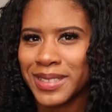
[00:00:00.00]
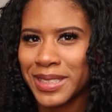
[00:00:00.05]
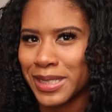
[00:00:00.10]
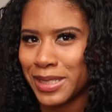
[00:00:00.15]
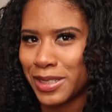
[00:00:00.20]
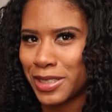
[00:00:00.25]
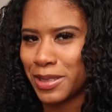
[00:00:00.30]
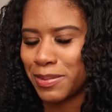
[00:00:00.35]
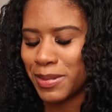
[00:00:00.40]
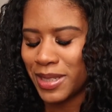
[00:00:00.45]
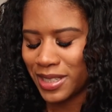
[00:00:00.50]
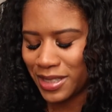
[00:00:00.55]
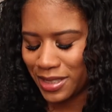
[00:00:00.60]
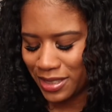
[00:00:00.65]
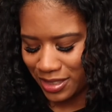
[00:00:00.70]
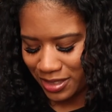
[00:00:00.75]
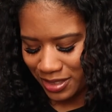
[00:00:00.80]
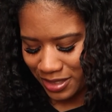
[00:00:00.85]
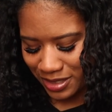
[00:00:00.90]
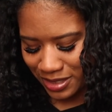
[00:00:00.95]
such as my
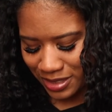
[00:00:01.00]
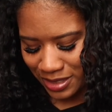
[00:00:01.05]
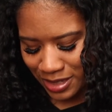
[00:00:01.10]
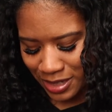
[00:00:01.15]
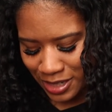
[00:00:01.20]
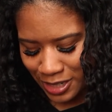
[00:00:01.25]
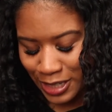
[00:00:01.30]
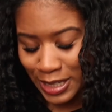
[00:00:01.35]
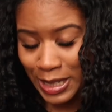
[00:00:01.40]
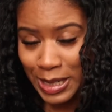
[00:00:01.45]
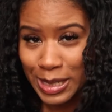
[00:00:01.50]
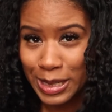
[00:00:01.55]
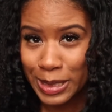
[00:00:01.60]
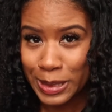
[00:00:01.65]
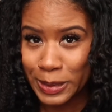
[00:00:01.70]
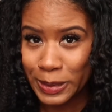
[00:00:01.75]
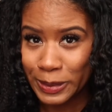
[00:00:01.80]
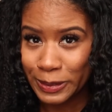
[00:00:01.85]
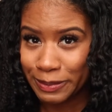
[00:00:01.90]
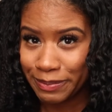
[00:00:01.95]
edges.
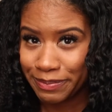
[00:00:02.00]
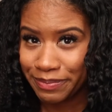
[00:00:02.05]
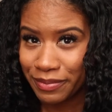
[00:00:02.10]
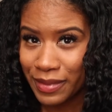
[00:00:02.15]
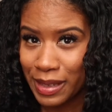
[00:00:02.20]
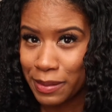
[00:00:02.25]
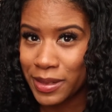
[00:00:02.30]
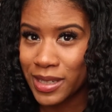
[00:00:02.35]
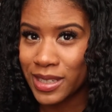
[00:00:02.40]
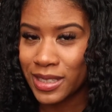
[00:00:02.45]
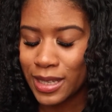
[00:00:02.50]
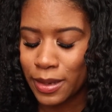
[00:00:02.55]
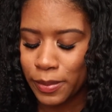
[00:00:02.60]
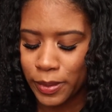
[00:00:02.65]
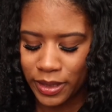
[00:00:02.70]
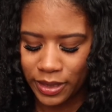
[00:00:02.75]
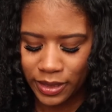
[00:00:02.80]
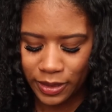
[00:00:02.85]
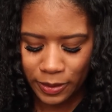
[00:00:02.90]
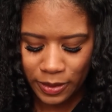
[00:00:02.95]
So I'm going to cut that
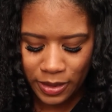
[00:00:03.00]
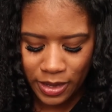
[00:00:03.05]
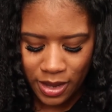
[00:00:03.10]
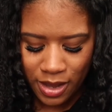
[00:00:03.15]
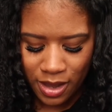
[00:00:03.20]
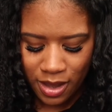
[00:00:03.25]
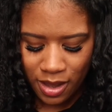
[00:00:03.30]
part out.